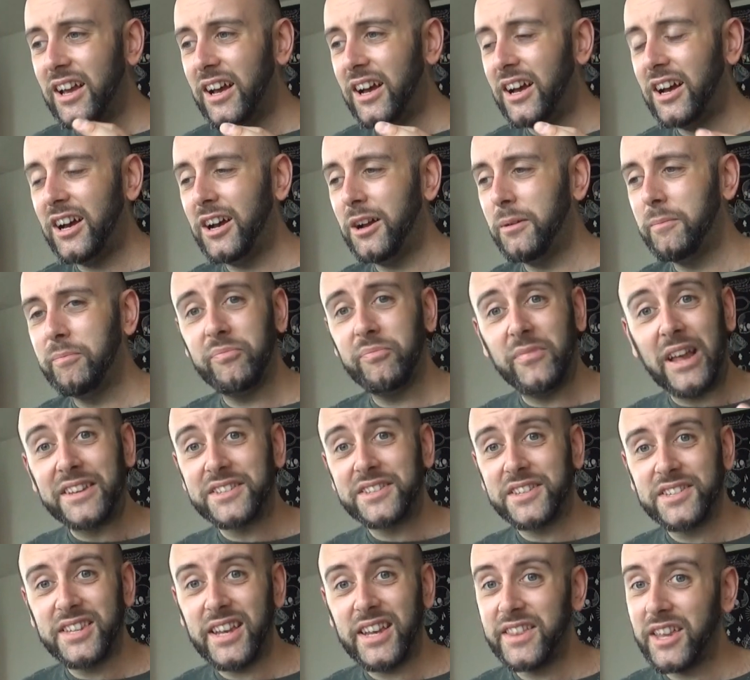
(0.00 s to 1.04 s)
Um,
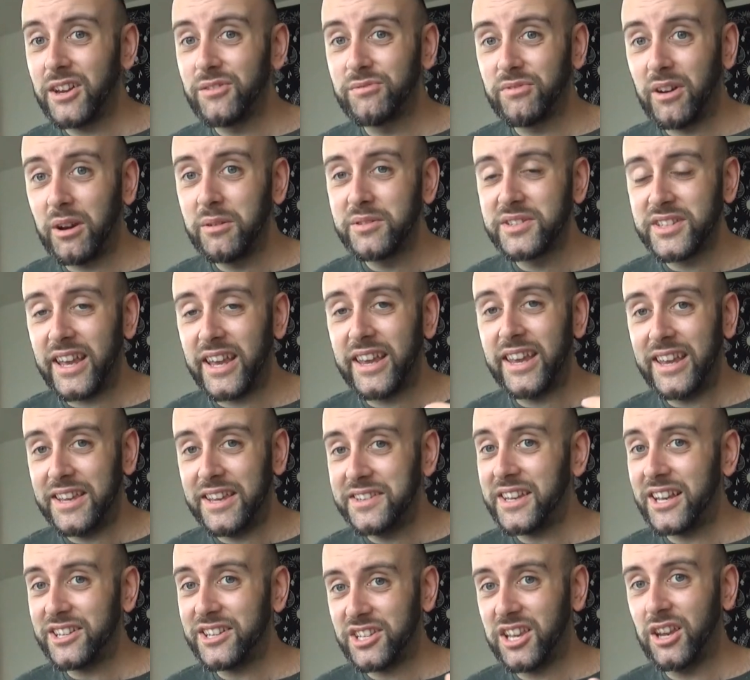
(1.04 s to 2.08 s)
as I said, their rosé
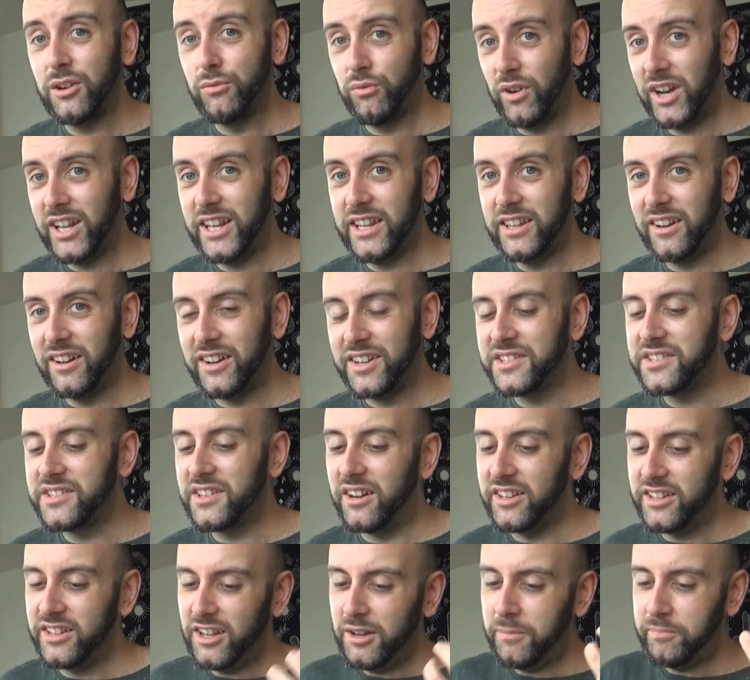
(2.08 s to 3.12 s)
is actually a really nice
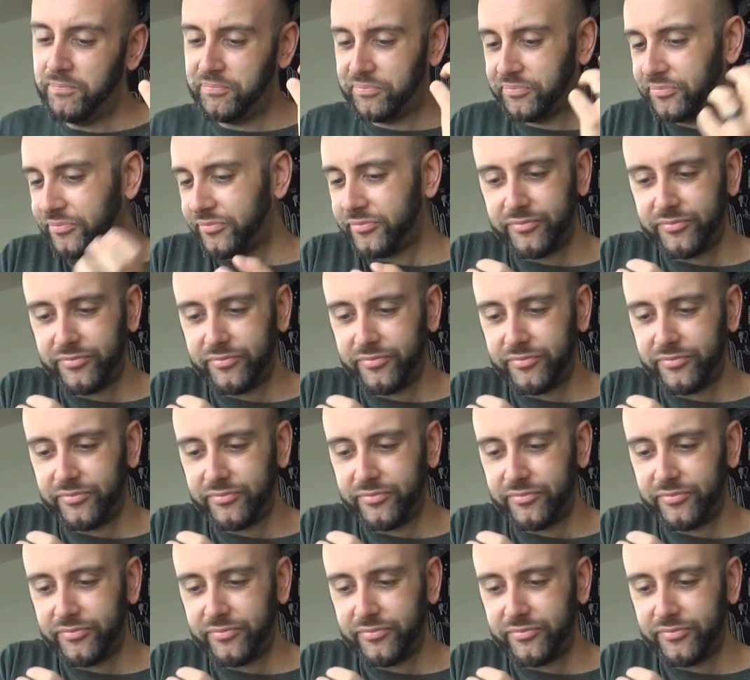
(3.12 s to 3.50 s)
cider